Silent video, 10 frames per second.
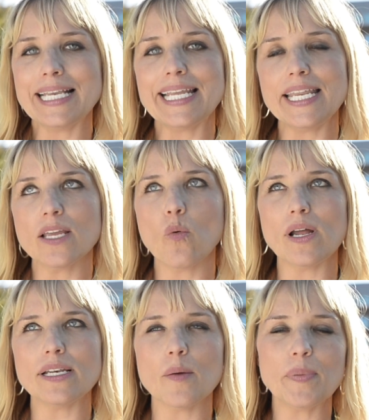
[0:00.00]
and getting
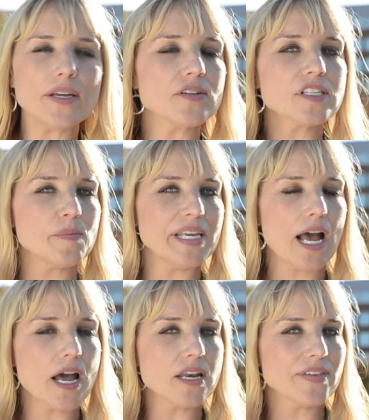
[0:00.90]
what appears to be
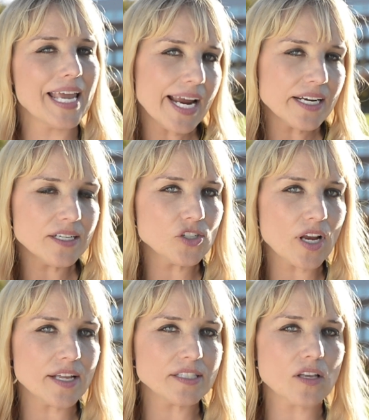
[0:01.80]
kind of candid
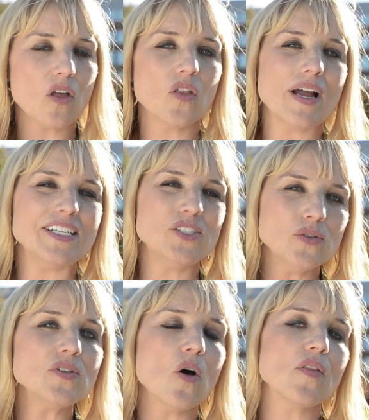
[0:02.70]
shots, although I do
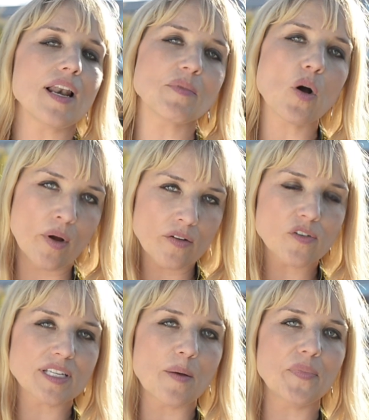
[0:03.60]
know that I'm going for
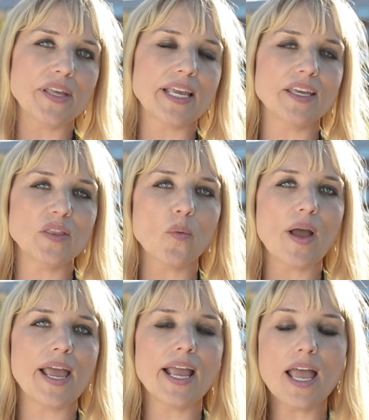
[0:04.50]
something in the
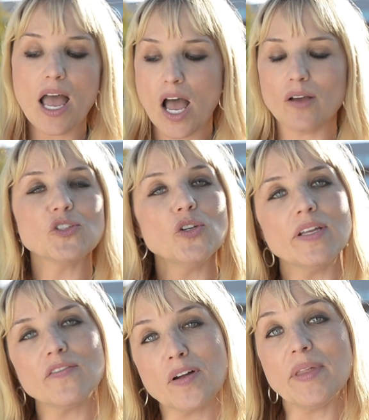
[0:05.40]
way of
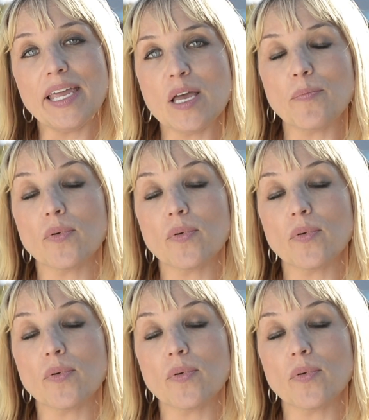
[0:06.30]
shooting from the hip,